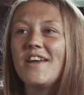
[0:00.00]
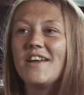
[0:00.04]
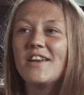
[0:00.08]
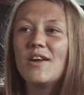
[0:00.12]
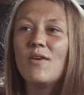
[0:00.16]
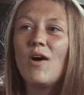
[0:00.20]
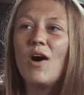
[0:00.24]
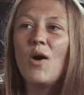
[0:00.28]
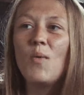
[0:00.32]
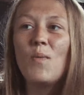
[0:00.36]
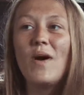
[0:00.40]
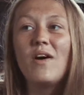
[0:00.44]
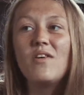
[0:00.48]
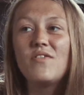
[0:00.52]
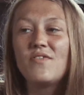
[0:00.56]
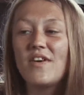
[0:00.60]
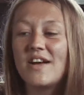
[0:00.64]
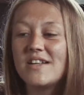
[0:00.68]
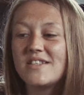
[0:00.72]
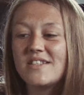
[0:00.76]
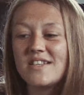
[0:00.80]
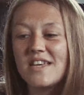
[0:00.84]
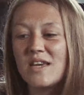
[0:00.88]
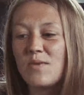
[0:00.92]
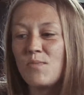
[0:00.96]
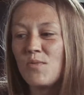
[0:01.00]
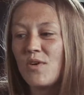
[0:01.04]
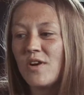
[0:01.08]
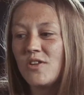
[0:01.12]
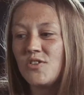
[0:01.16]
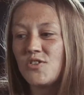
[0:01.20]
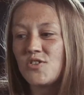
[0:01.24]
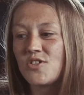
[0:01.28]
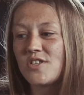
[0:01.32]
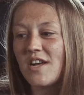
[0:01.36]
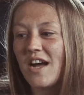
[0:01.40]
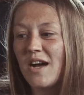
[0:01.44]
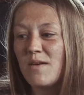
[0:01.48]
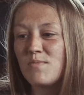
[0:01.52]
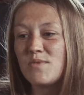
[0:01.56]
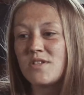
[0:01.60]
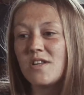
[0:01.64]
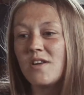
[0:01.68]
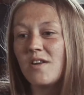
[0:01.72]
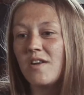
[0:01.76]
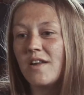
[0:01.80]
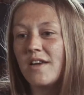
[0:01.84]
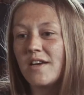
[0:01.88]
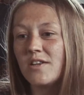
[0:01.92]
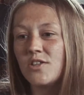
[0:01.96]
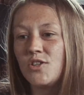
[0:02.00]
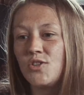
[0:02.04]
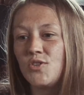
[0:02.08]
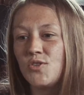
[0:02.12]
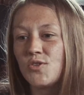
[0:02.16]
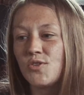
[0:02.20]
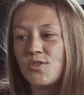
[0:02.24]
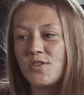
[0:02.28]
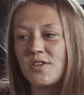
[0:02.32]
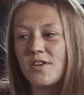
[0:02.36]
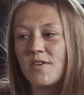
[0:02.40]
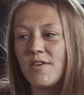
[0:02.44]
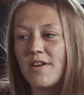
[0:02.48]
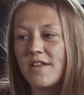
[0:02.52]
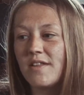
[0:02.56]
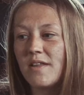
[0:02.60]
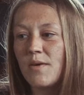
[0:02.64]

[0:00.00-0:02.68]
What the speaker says: know, our welfare team were just absolutely extraordinary.